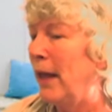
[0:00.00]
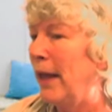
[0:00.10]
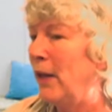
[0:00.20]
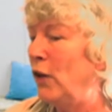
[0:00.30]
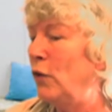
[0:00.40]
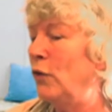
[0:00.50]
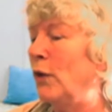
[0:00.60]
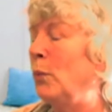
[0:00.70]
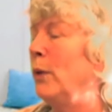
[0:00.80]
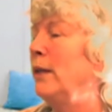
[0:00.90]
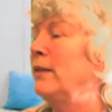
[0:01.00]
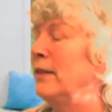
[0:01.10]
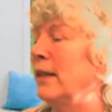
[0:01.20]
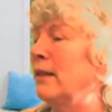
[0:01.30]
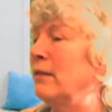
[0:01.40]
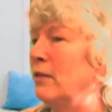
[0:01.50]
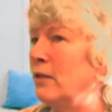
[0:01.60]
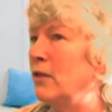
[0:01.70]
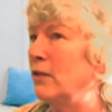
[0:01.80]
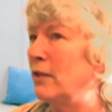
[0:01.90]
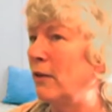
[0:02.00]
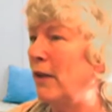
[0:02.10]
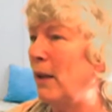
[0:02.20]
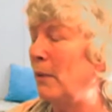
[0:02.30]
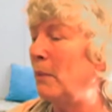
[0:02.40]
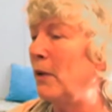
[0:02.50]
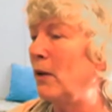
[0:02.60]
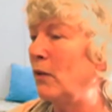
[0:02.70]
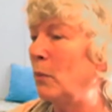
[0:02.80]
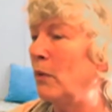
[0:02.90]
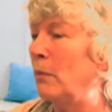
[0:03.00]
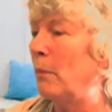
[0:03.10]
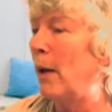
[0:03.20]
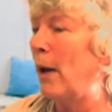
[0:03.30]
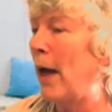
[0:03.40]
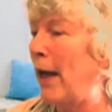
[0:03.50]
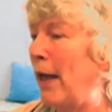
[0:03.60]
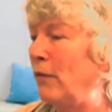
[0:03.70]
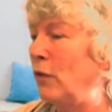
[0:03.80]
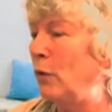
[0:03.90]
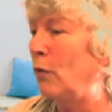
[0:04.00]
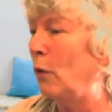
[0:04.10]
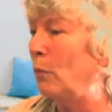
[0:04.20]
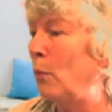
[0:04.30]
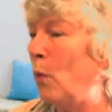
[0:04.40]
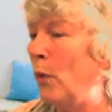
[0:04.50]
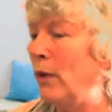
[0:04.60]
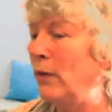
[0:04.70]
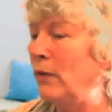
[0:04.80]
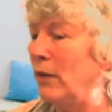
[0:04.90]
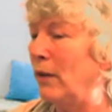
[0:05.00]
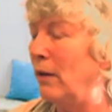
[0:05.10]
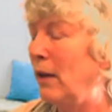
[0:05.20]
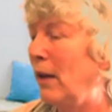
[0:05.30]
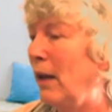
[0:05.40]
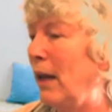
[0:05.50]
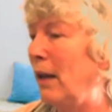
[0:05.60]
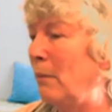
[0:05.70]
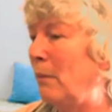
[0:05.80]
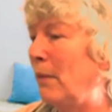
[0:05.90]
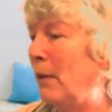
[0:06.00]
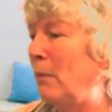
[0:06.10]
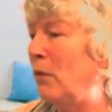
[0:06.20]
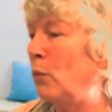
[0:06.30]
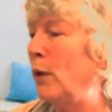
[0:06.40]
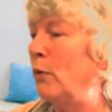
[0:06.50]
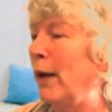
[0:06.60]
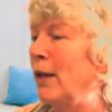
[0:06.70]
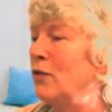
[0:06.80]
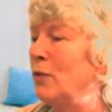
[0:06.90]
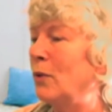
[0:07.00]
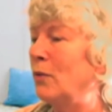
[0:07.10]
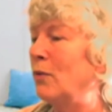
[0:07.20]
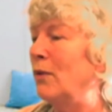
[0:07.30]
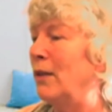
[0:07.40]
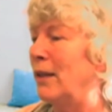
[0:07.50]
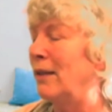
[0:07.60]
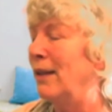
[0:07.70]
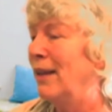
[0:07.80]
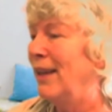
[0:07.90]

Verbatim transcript: Usually we stick to just our family, because I have 2 grown boys and 3 grandchildren, and